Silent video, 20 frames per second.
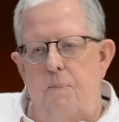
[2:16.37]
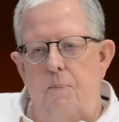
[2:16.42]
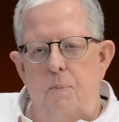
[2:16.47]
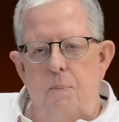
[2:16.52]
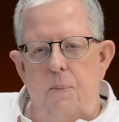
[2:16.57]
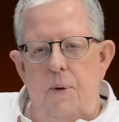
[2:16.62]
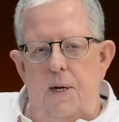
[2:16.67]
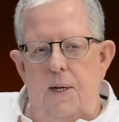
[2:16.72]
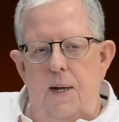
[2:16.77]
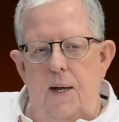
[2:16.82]

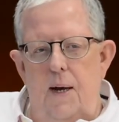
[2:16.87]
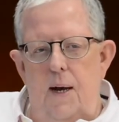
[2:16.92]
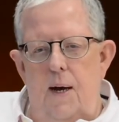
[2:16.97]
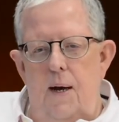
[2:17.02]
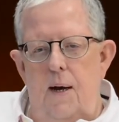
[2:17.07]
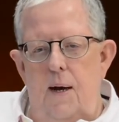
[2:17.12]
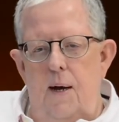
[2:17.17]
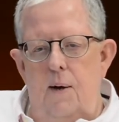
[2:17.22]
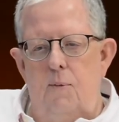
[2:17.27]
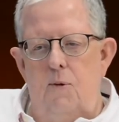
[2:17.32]
But
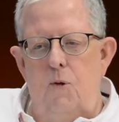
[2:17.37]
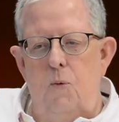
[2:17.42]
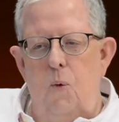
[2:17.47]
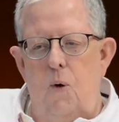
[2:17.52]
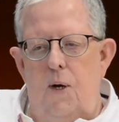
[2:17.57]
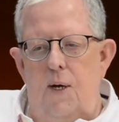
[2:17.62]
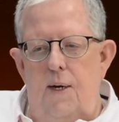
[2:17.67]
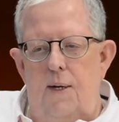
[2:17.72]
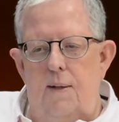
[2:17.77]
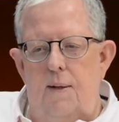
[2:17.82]
I was
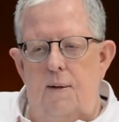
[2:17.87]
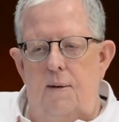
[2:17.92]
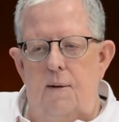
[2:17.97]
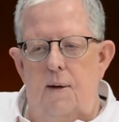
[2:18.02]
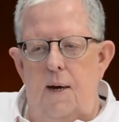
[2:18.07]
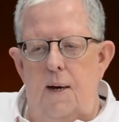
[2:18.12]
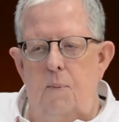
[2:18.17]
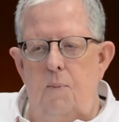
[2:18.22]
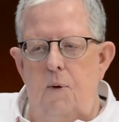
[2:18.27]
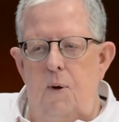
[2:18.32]
working at the
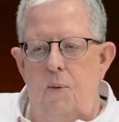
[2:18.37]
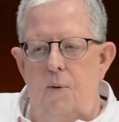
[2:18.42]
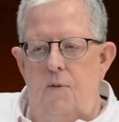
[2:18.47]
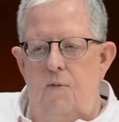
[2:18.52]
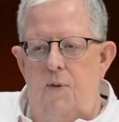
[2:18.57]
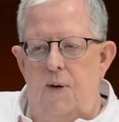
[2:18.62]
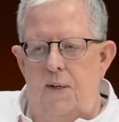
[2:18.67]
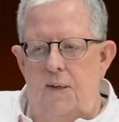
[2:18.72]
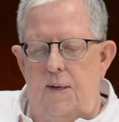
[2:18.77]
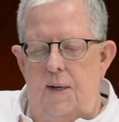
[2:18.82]
time. We were
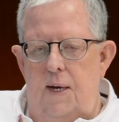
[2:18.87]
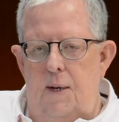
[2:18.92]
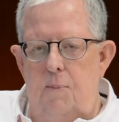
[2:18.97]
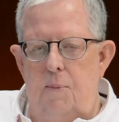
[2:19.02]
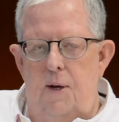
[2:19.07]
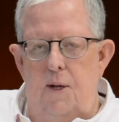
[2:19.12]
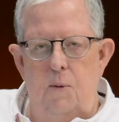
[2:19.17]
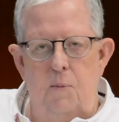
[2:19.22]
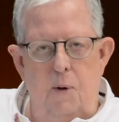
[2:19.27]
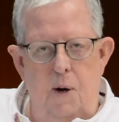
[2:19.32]
investigated
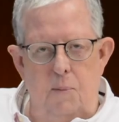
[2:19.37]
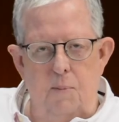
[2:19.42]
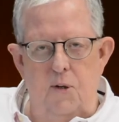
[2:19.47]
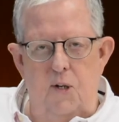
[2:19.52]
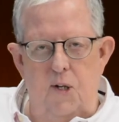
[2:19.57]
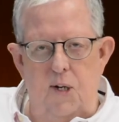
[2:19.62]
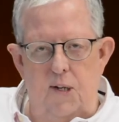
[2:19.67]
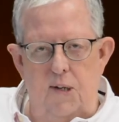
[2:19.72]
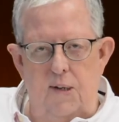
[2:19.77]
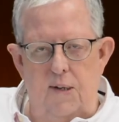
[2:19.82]
by the Department
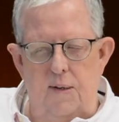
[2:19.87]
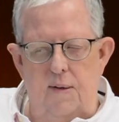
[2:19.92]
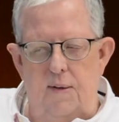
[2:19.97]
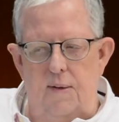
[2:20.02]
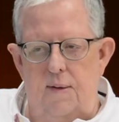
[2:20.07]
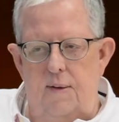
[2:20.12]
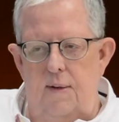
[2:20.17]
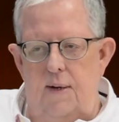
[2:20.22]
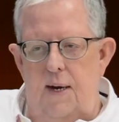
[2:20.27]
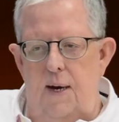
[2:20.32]
of
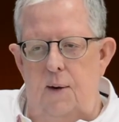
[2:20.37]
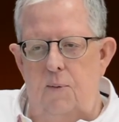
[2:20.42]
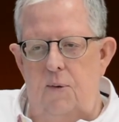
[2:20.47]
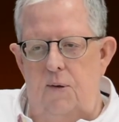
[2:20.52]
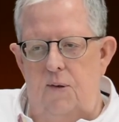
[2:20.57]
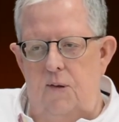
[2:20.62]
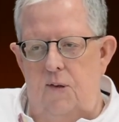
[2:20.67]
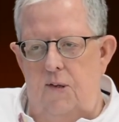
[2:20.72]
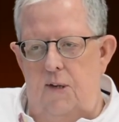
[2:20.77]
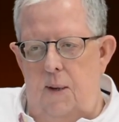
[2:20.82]
Justice. I
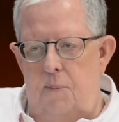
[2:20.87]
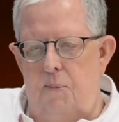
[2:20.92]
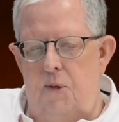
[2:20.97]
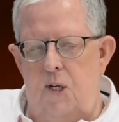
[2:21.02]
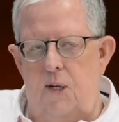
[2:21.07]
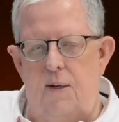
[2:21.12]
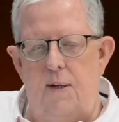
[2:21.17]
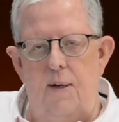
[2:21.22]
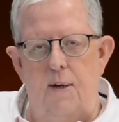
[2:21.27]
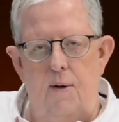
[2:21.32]
was a
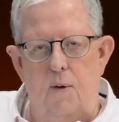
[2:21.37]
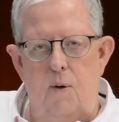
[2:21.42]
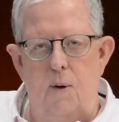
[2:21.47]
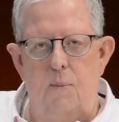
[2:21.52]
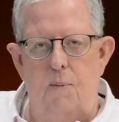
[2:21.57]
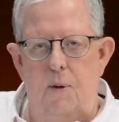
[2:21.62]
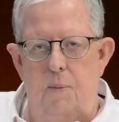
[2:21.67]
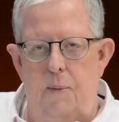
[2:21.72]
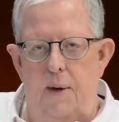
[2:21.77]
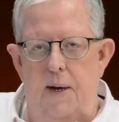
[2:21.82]
subject in a
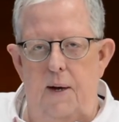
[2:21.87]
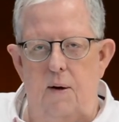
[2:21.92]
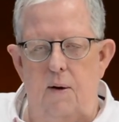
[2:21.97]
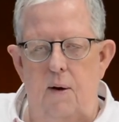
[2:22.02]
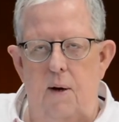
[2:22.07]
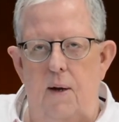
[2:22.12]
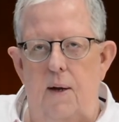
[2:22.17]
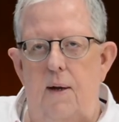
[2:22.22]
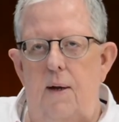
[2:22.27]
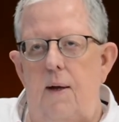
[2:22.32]
criminal
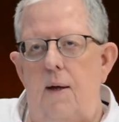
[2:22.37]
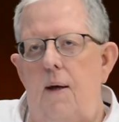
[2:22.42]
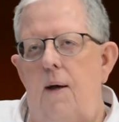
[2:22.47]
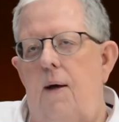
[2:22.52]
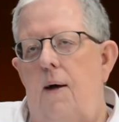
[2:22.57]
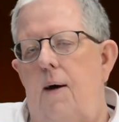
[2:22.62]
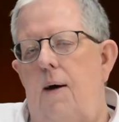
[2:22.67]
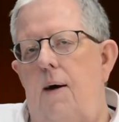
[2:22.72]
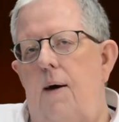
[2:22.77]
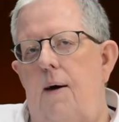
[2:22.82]
matter.
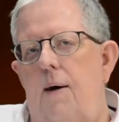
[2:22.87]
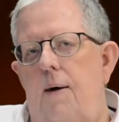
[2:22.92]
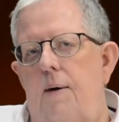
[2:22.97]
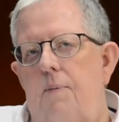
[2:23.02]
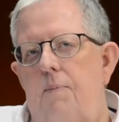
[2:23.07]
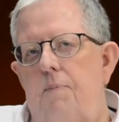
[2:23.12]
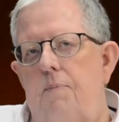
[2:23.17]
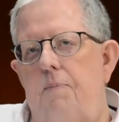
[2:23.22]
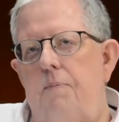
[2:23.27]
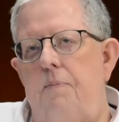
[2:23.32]

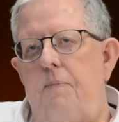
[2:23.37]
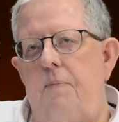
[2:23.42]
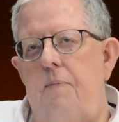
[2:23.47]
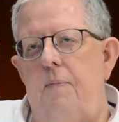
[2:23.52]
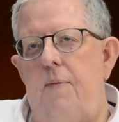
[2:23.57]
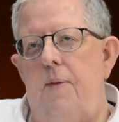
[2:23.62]
And